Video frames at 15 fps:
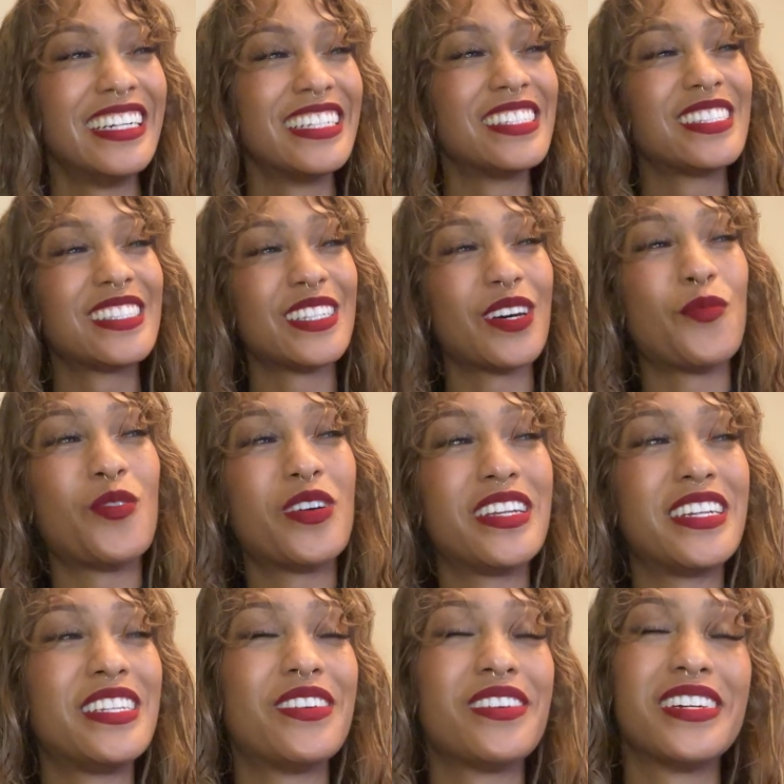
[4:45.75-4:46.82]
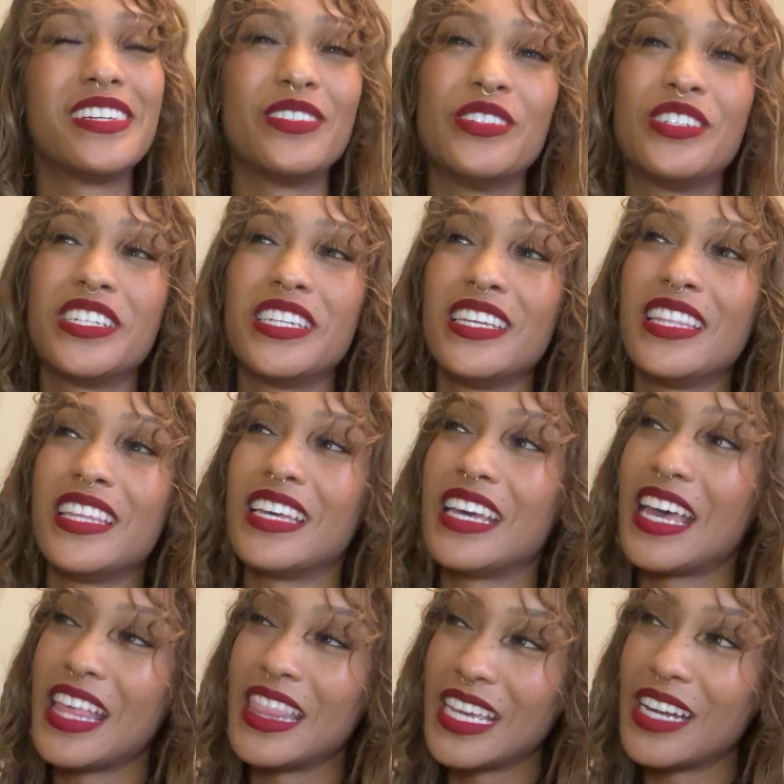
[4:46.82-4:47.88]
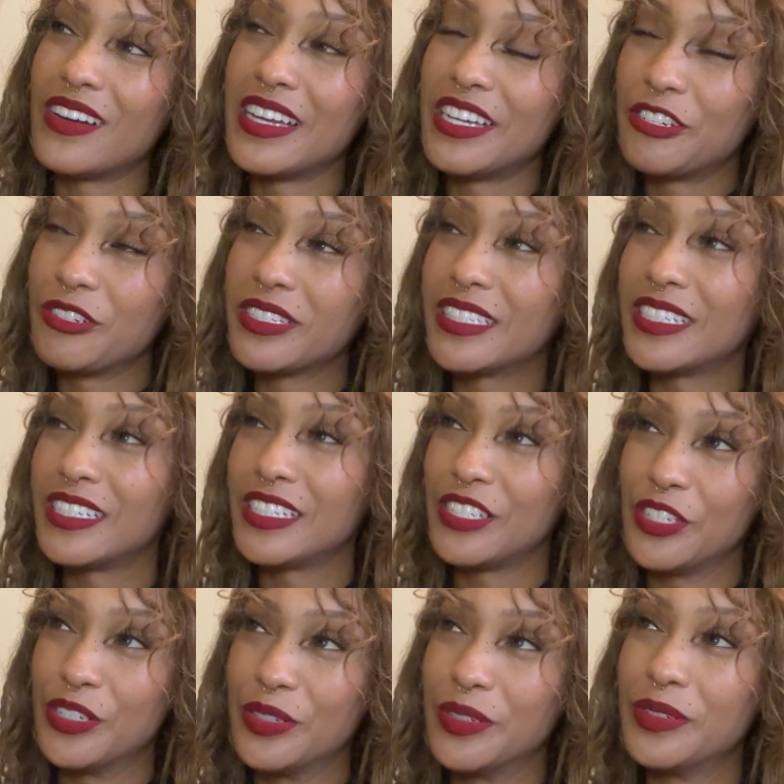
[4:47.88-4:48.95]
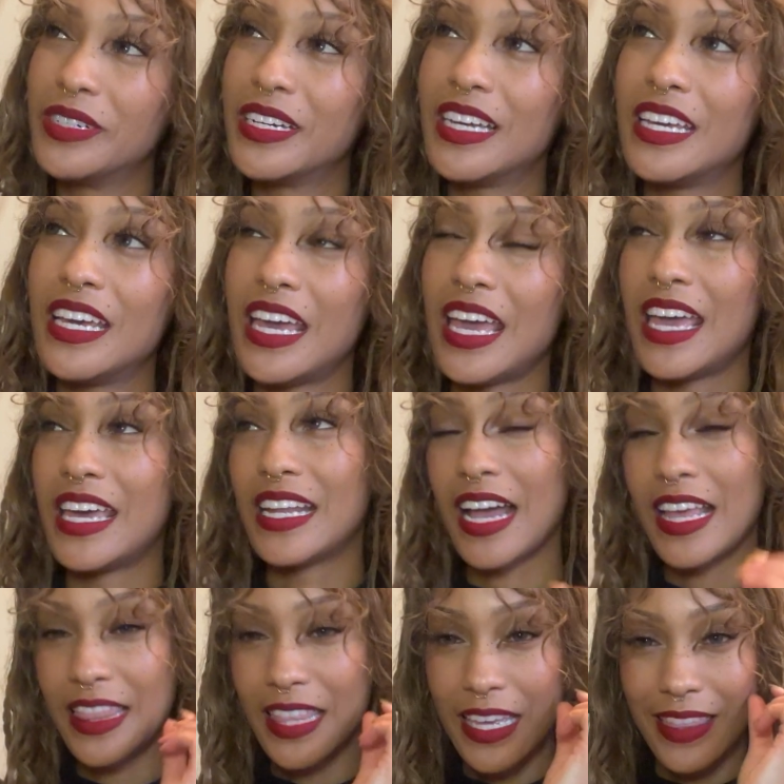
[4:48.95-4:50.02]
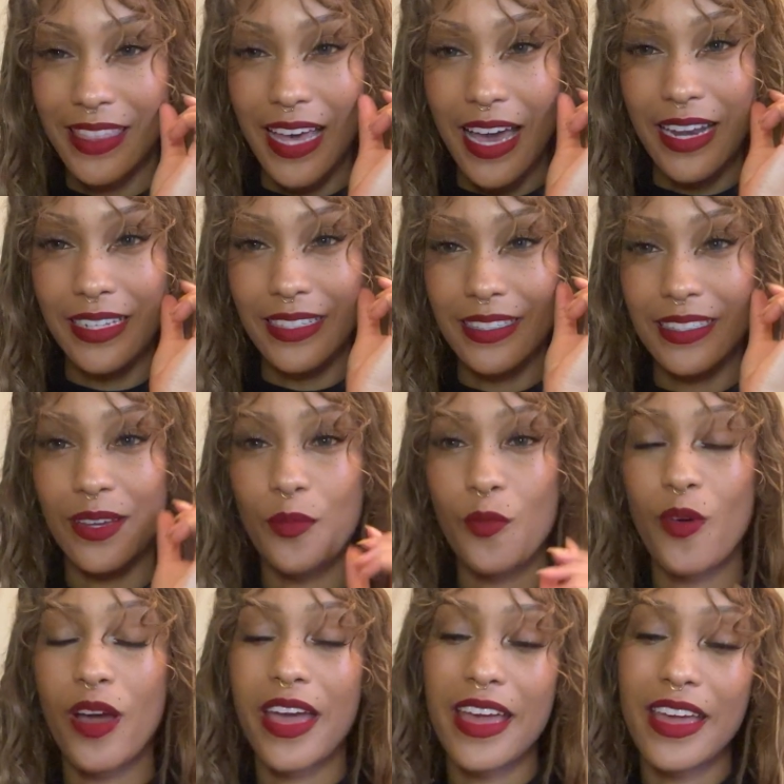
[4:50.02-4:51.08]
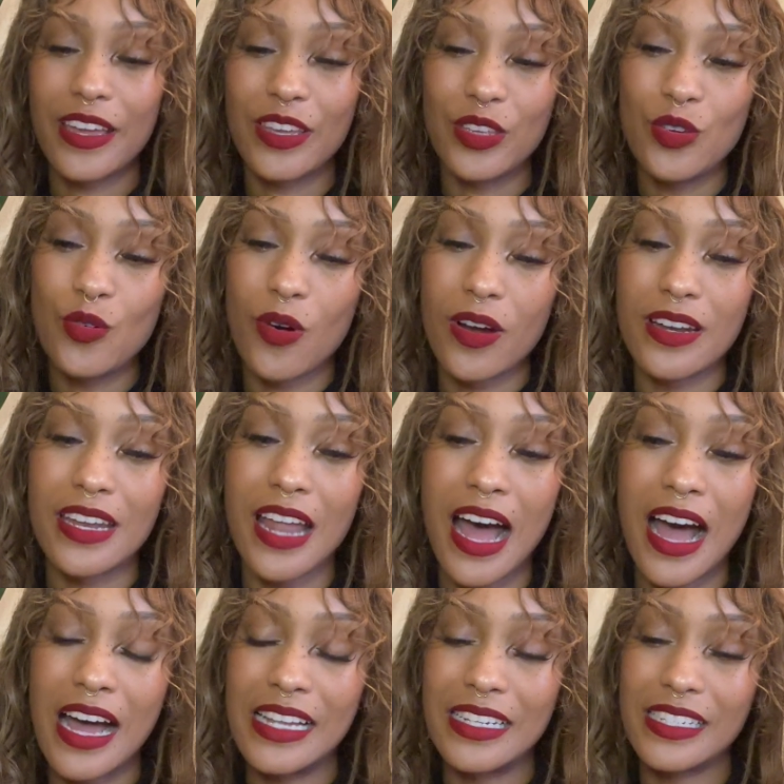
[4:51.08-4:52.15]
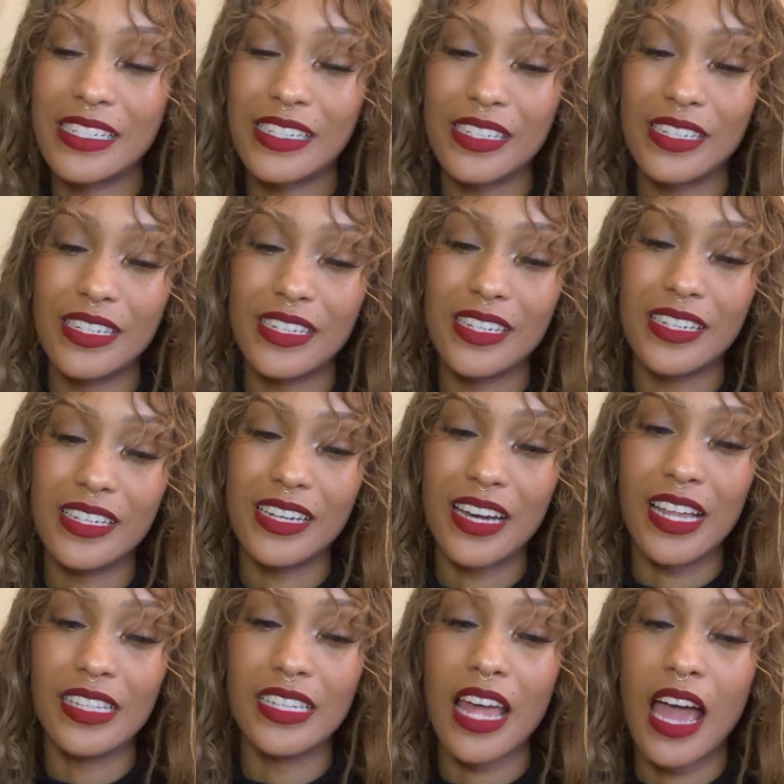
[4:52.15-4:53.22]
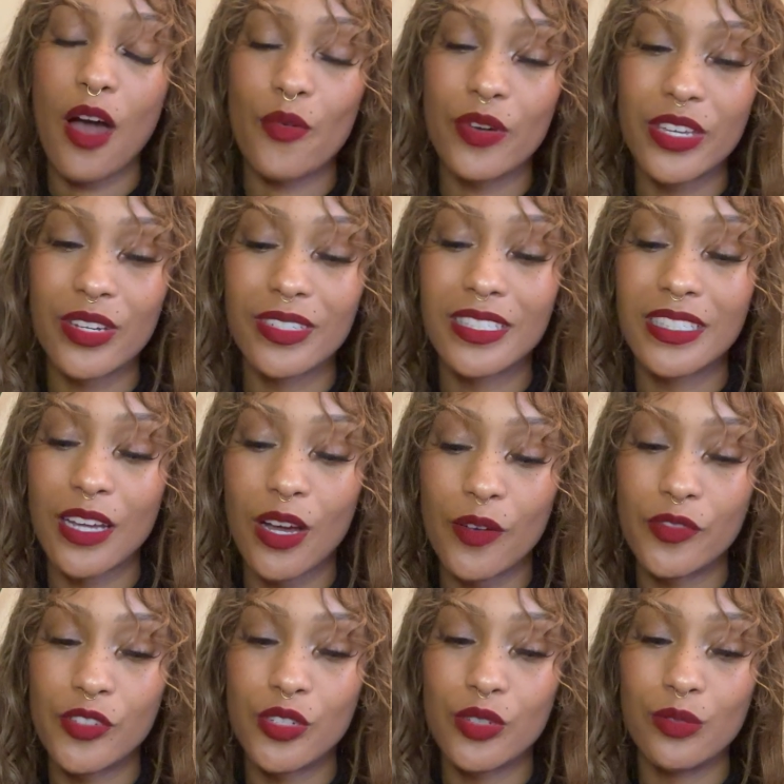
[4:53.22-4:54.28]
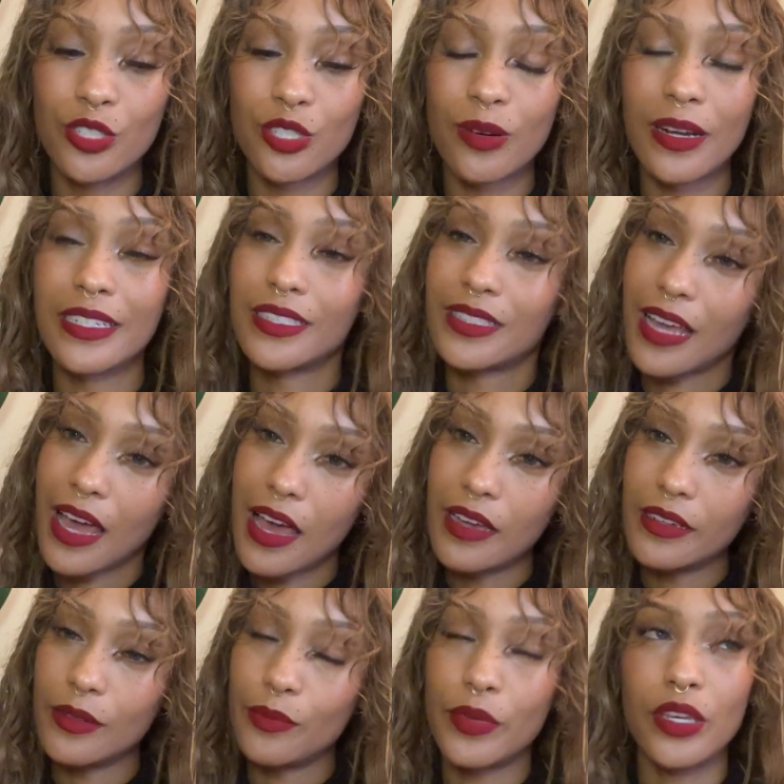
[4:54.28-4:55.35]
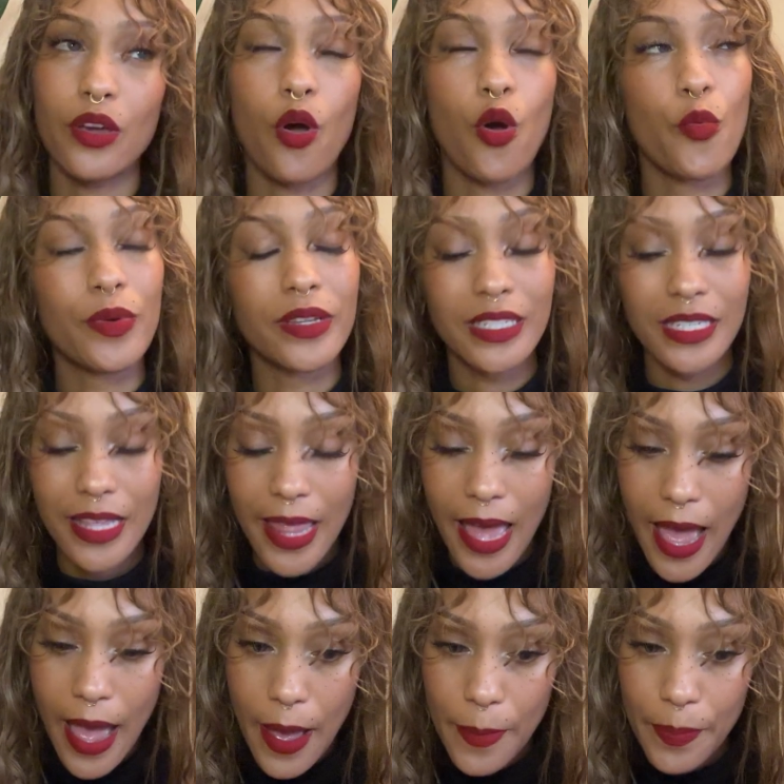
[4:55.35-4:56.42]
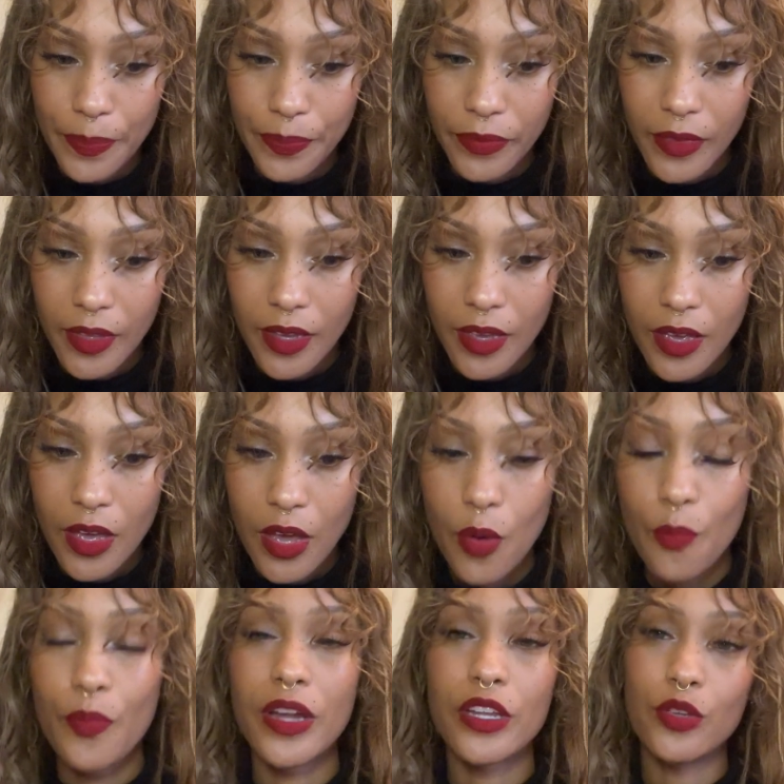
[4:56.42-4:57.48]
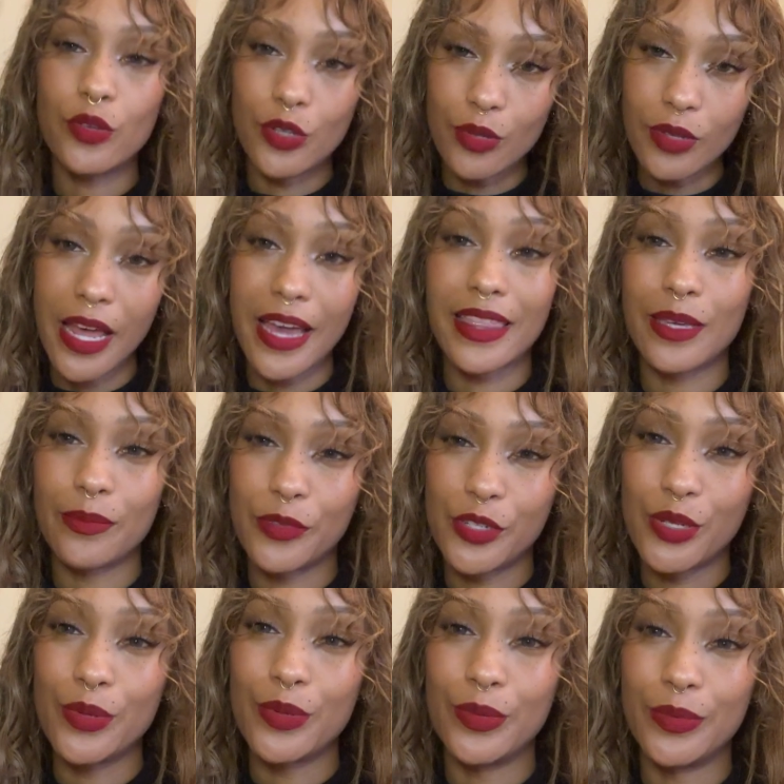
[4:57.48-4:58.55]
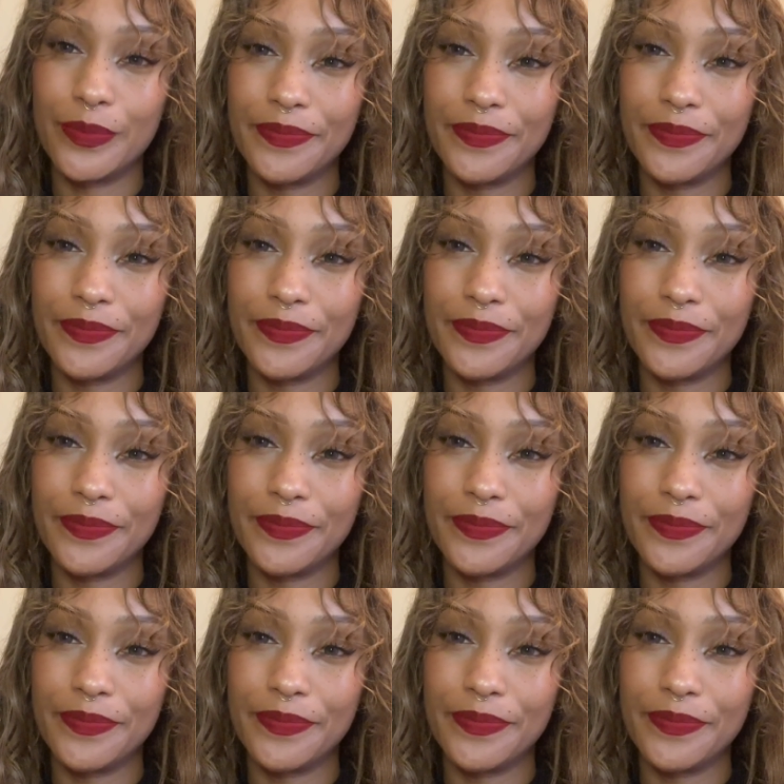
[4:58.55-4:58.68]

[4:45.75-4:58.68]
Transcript: Someone in your energy, and they're interested in you. And I think that in some way you are not allowing yourself to trust that, be open to that, but you do like them too.